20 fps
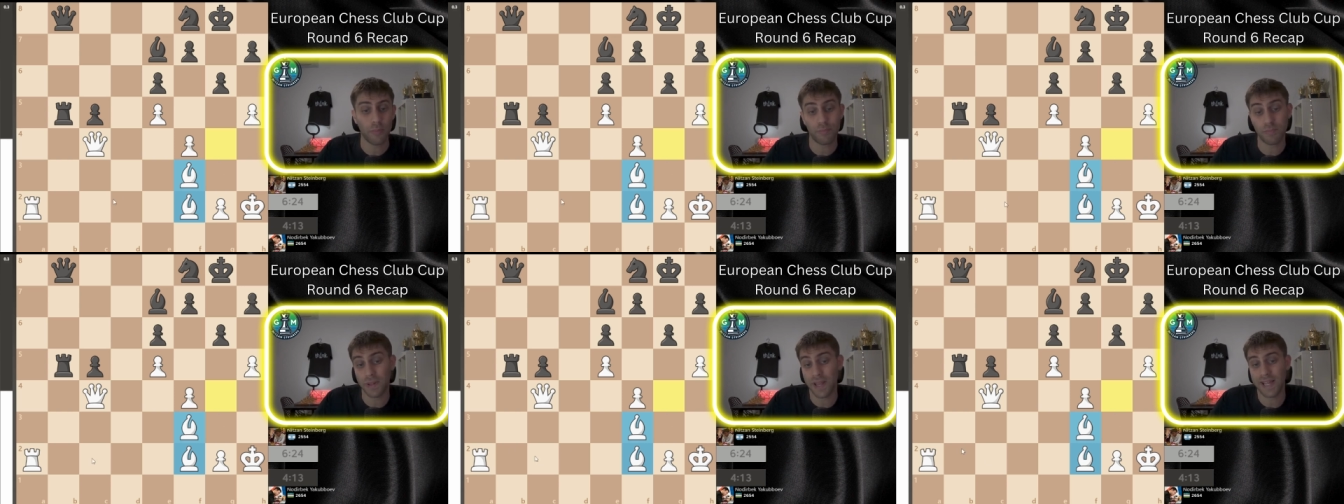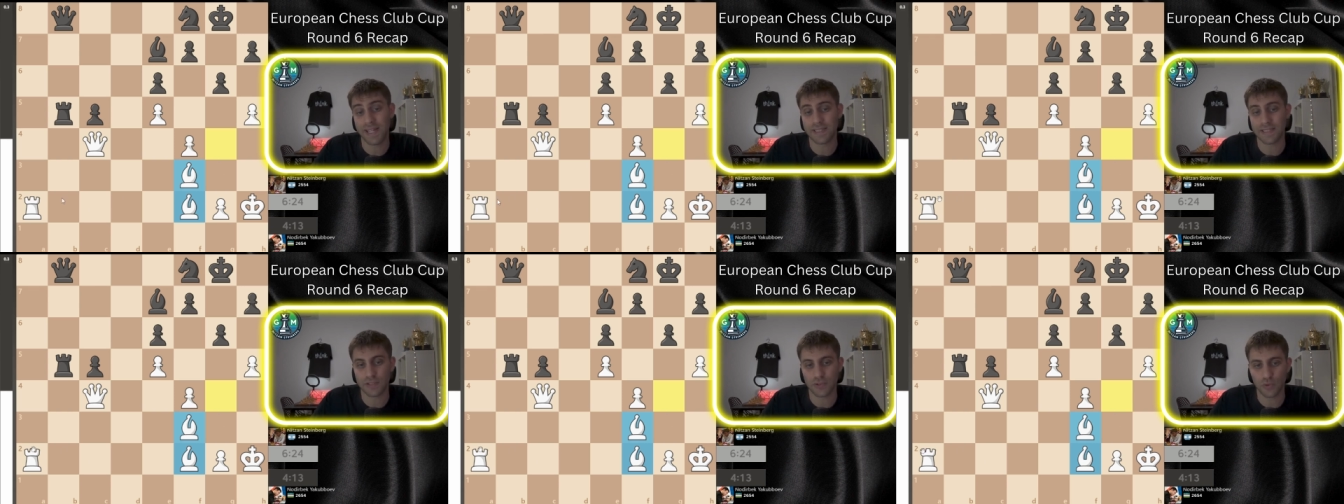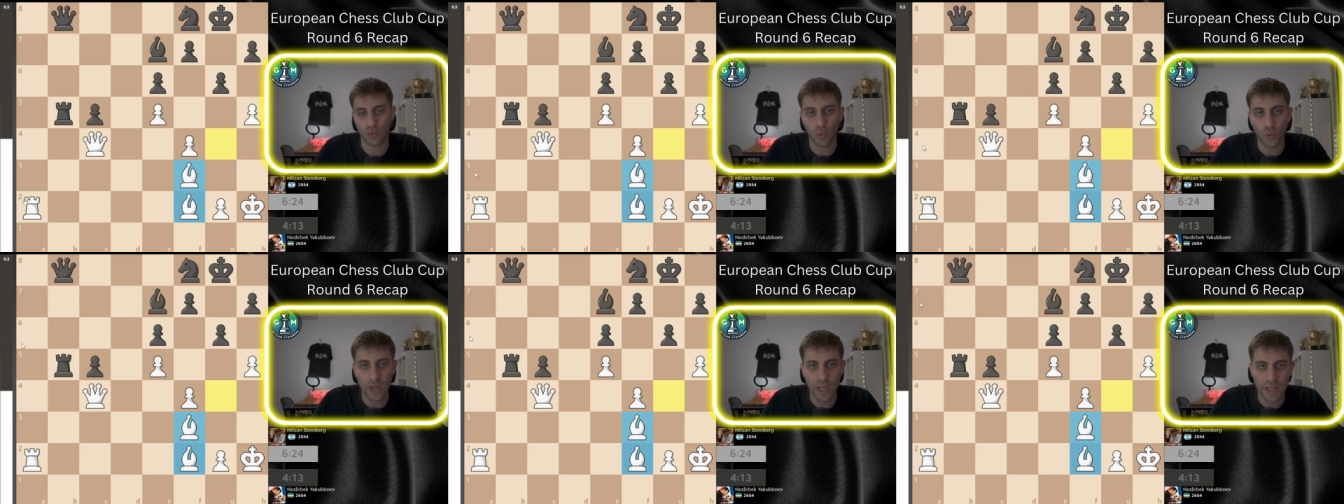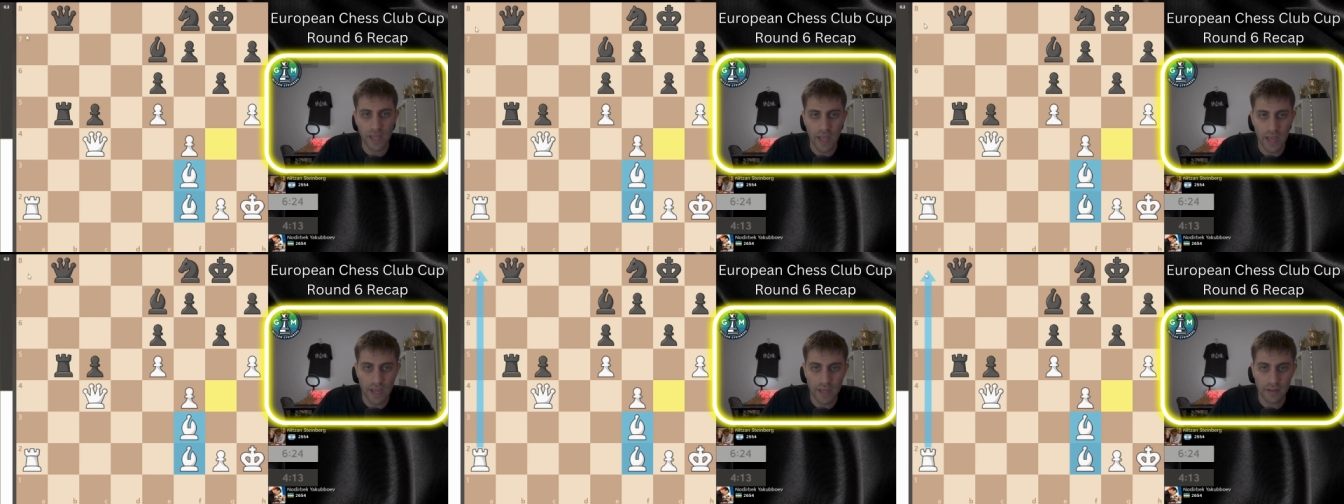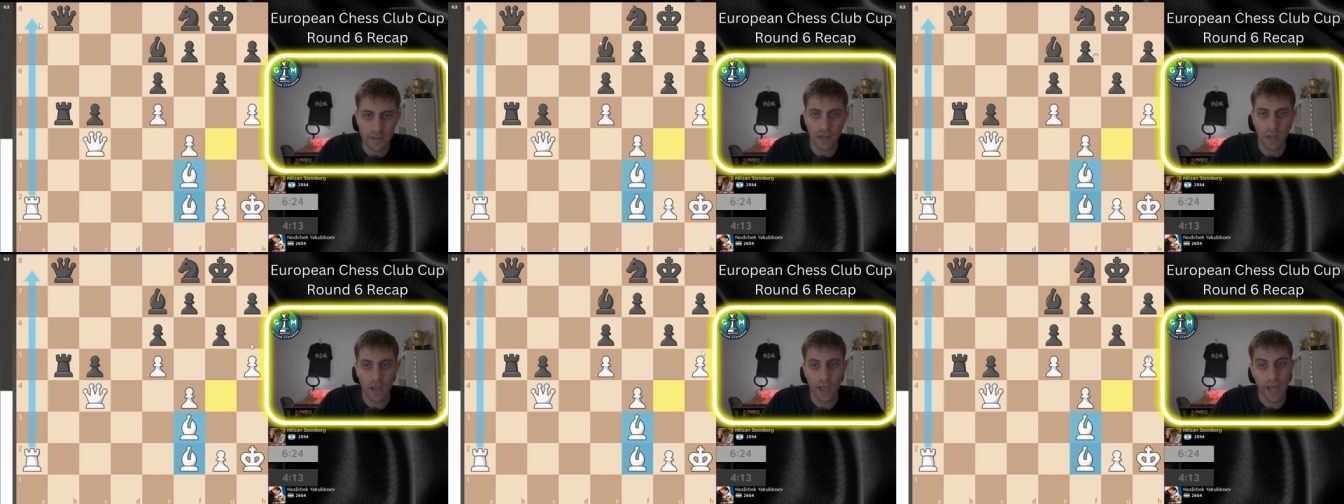plans, rook
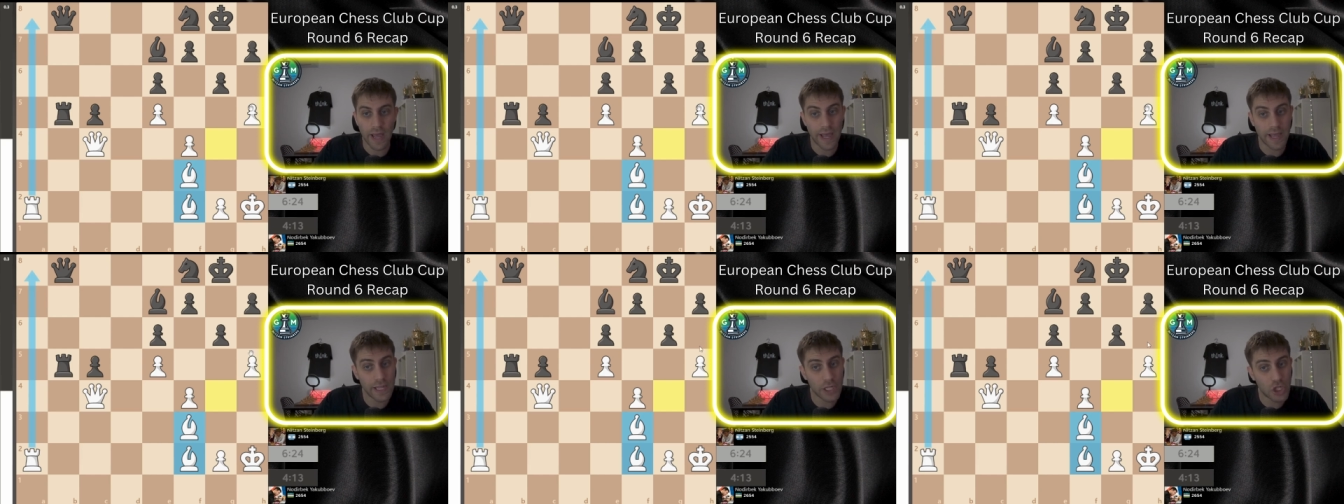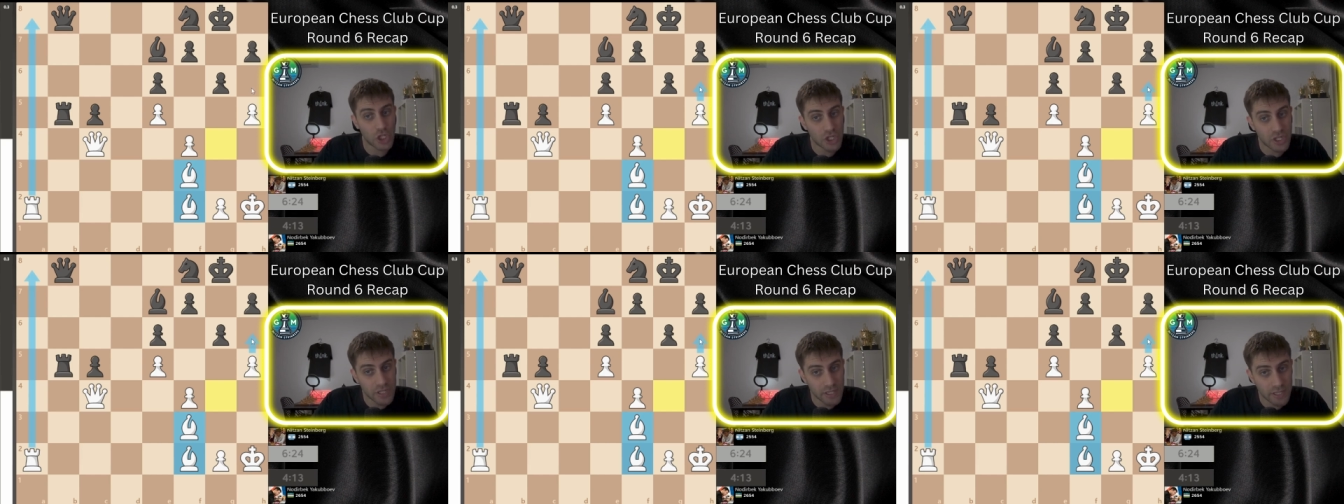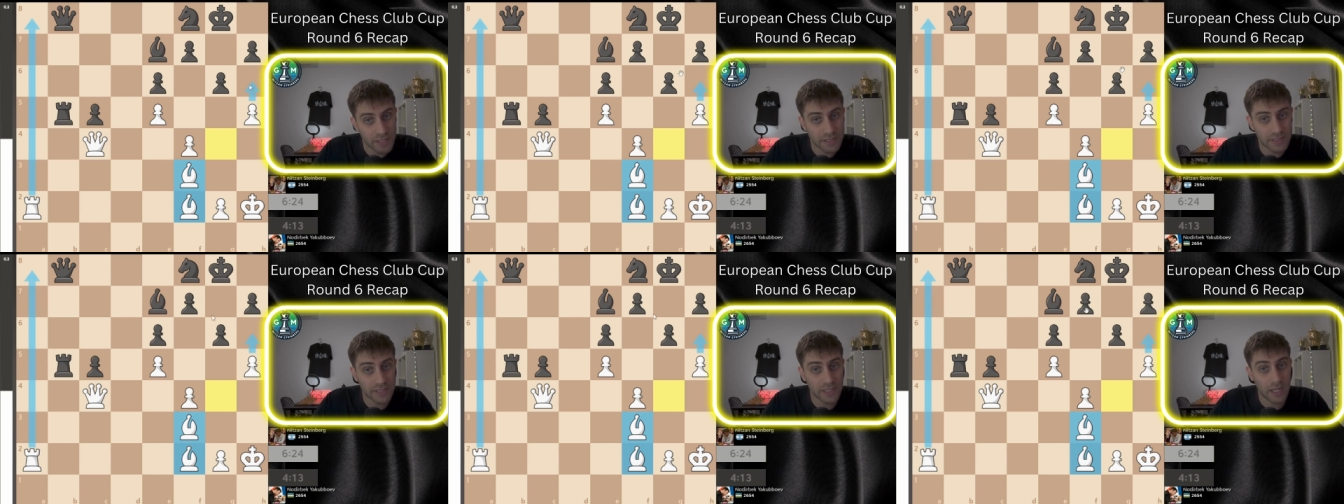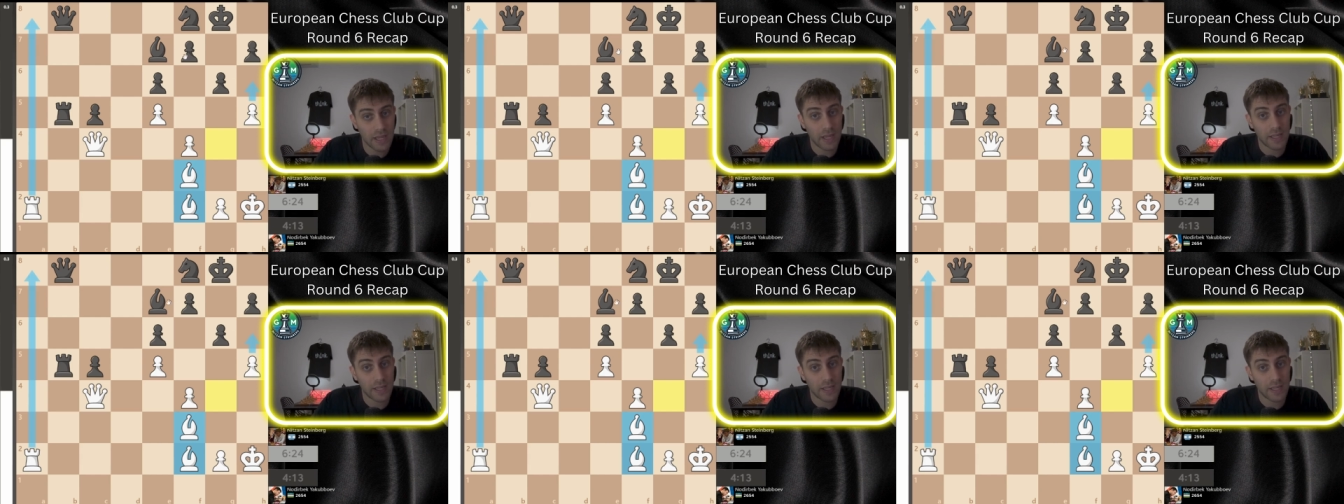a8, h6,